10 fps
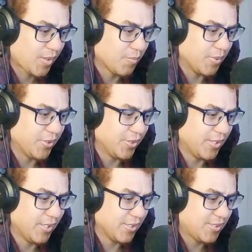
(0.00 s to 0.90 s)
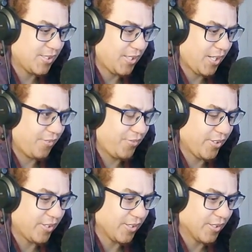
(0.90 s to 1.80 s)
But you didn't see
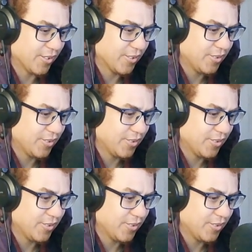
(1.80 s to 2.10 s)
everything.